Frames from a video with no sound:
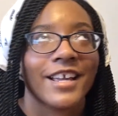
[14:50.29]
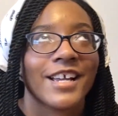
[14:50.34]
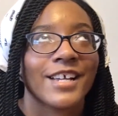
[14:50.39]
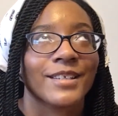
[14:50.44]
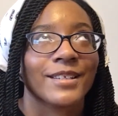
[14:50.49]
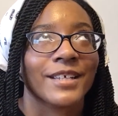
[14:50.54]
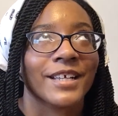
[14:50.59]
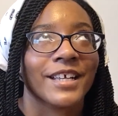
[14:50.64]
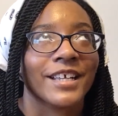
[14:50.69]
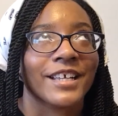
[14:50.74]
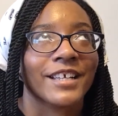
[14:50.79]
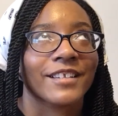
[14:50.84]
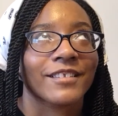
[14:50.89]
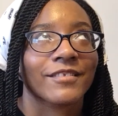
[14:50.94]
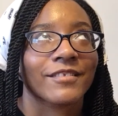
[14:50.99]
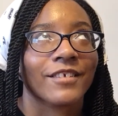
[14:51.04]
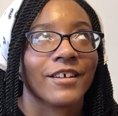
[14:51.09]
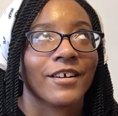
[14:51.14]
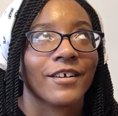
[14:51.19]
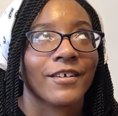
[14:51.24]
And
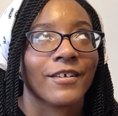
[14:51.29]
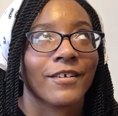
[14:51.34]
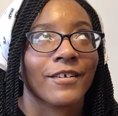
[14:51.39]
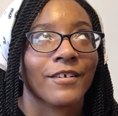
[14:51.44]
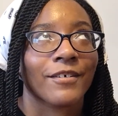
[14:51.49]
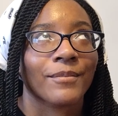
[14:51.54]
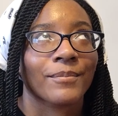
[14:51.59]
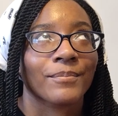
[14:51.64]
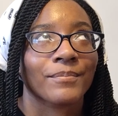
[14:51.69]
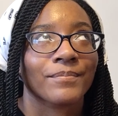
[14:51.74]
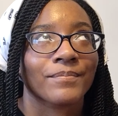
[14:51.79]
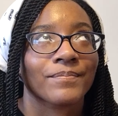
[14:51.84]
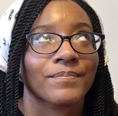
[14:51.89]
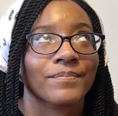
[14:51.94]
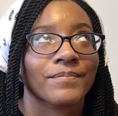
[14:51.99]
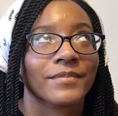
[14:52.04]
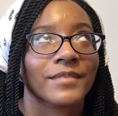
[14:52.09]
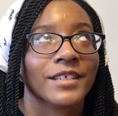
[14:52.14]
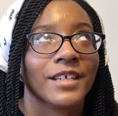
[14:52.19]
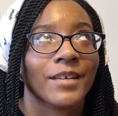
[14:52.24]
then, I'm
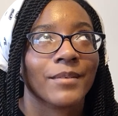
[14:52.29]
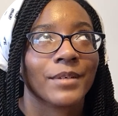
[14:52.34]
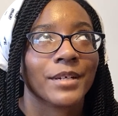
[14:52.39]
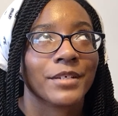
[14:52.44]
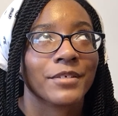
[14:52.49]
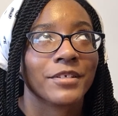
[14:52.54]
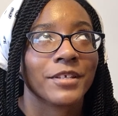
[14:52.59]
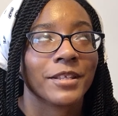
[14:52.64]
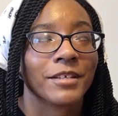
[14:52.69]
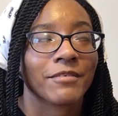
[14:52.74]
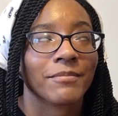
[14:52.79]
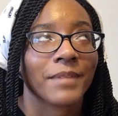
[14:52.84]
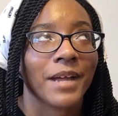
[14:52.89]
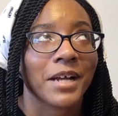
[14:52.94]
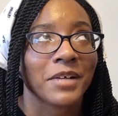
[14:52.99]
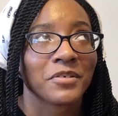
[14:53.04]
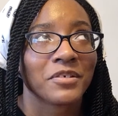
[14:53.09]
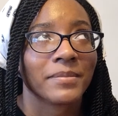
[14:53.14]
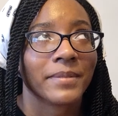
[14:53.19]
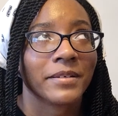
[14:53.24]
going to do something for my
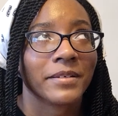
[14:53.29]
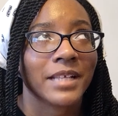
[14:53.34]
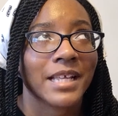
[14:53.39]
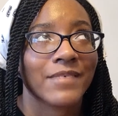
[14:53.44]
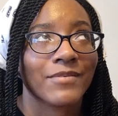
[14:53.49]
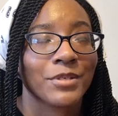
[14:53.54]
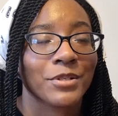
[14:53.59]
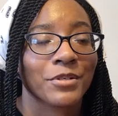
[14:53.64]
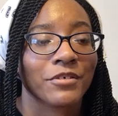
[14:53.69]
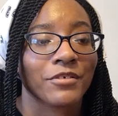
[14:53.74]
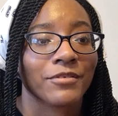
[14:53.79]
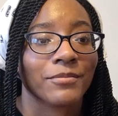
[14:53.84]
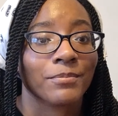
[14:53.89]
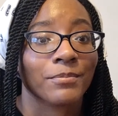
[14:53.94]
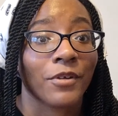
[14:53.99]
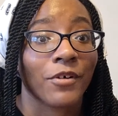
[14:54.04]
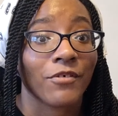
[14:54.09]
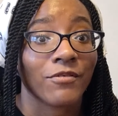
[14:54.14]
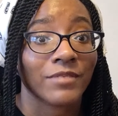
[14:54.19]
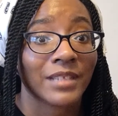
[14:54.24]
actual birthday, which is
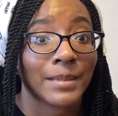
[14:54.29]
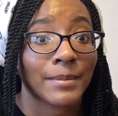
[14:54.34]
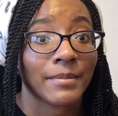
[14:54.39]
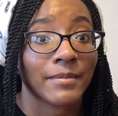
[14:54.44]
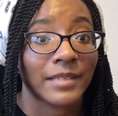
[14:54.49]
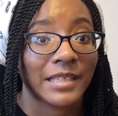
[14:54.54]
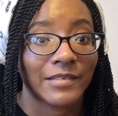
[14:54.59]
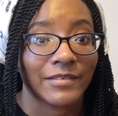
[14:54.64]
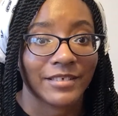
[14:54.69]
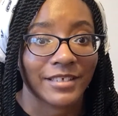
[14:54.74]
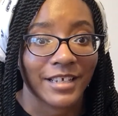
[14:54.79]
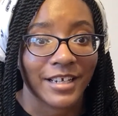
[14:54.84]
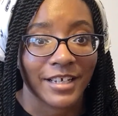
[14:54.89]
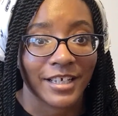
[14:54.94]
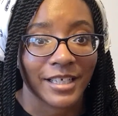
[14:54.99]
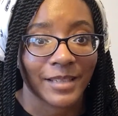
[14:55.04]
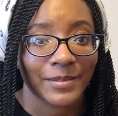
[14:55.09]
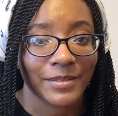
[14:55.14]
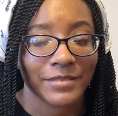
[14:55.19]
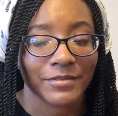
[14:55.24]
hopefully doing medieval
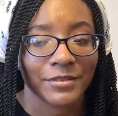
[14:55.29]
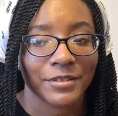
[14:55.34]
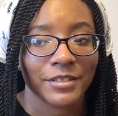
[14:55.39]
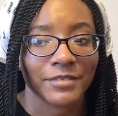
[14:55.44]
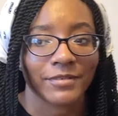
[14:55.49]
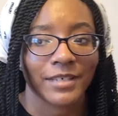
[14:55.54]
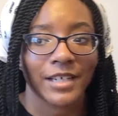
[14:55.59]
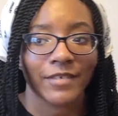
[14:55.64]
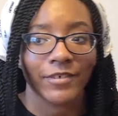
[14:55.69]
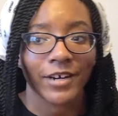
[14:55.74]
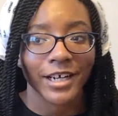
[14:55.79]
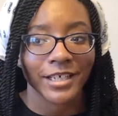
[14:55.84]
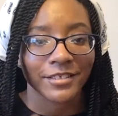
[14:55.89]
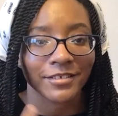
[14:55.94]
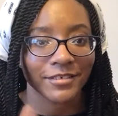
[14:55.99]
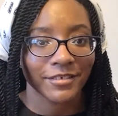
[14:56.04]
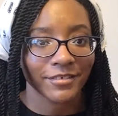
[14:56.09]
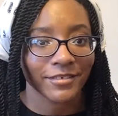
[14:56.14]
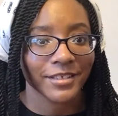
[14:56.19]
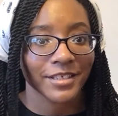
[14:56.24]
times, which is what I wanted
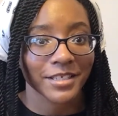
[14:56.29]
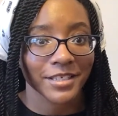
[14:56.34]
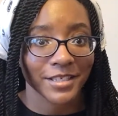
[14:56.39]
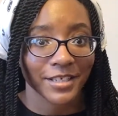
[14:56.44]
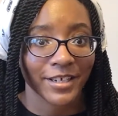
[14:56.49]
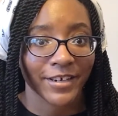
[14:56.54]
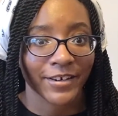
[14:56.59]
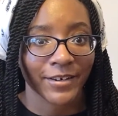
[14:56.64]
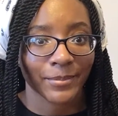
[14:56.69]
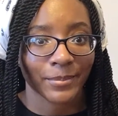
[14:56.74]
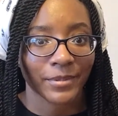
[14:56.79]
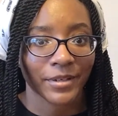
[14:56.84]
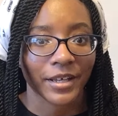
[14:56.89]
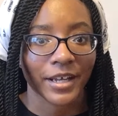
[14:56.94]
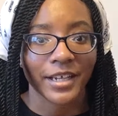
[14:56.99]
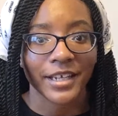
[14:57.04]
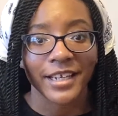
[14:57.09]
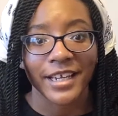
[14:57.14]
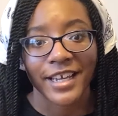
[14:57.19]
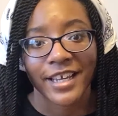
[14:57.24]
to do this year, but
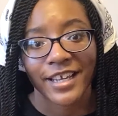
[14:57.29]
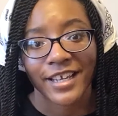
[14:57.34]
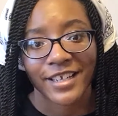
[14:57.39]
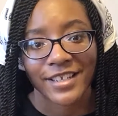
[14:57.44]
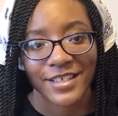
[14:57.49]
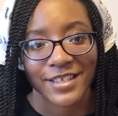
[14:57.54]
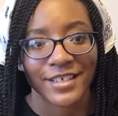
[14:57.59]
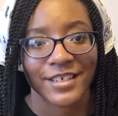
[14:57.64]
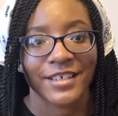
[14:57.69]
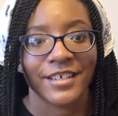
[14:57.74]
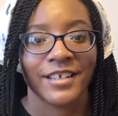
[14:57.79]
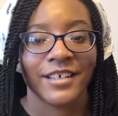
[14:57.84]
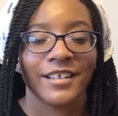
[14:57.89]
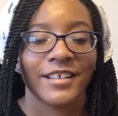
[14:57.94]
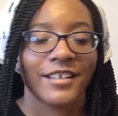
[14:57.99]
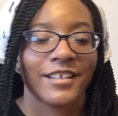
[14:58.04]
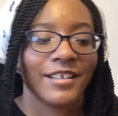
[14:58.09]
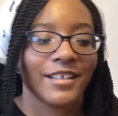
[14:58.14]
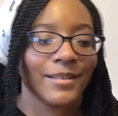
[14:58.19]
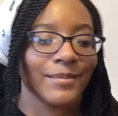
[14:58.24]
can't,
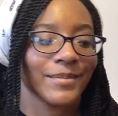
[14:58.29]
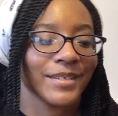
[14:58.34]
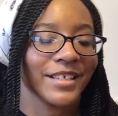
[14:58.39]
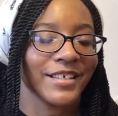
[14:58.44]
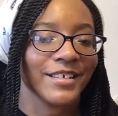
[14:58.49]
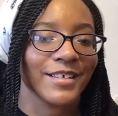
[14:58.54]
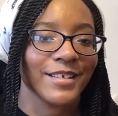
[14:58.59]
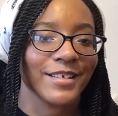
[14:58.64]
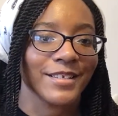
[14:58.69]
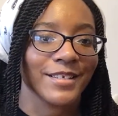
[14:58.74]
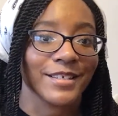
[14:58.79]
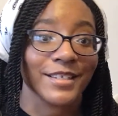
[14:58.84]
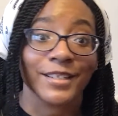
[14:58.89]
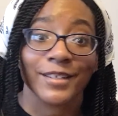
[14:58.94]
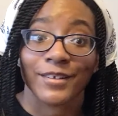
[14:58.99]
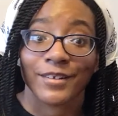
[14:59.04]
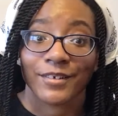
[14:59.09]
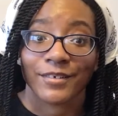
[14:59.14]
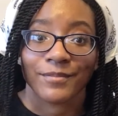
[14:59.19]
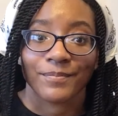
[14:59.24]
because, you
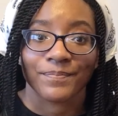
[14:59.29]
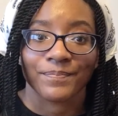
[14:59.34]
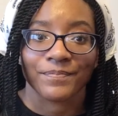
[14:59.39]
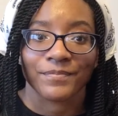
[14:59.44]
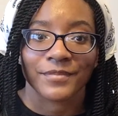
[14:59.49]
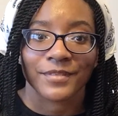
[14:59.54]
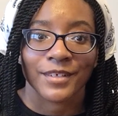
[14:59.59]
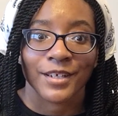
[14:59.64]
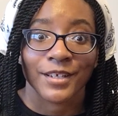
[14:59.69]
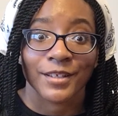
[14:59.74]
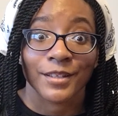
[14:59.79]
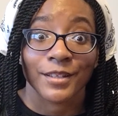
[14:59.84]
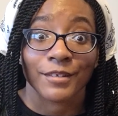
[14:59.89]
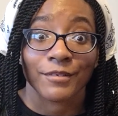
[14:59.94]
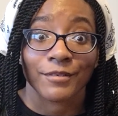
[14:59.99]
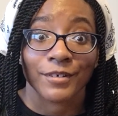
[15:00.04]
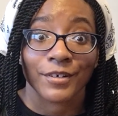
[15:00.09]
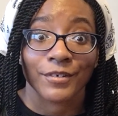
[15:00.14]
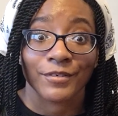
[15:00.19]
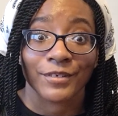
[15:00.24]
know,
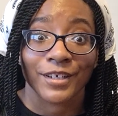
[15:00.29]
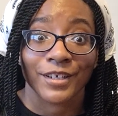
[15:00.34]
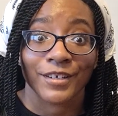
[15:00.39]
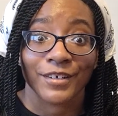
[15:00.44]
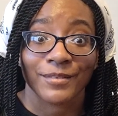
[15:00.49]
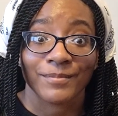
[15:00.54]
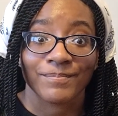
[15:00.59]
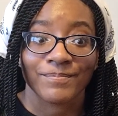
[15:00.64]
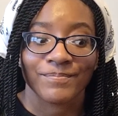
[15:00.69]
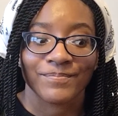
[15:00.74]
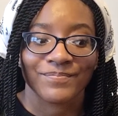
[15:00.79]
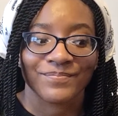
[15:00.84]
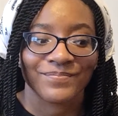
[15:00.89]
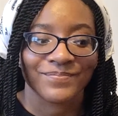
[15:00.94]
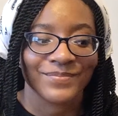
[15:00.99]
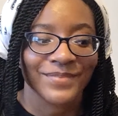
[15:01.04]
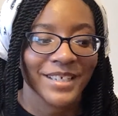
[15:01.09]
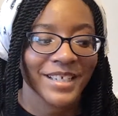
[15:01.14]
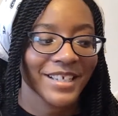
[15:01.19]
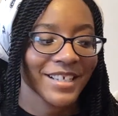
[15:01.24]
the Rona.
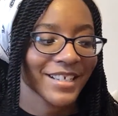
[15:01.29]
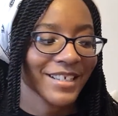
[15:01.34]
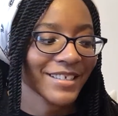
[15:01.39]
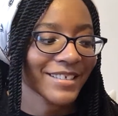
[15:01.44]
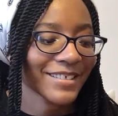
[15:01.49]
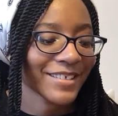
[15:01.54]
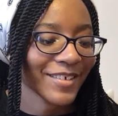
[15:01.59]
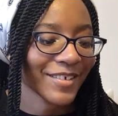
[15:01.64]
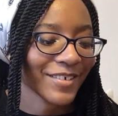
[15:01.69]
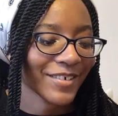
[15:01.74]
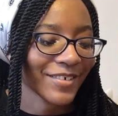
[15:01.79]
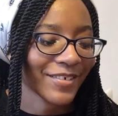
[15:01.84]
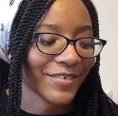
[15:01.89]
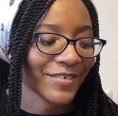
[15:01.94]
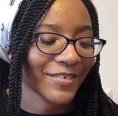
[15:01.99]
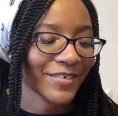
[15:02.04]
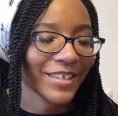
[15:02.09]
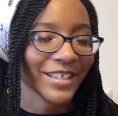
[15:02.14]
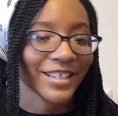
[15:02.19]
So,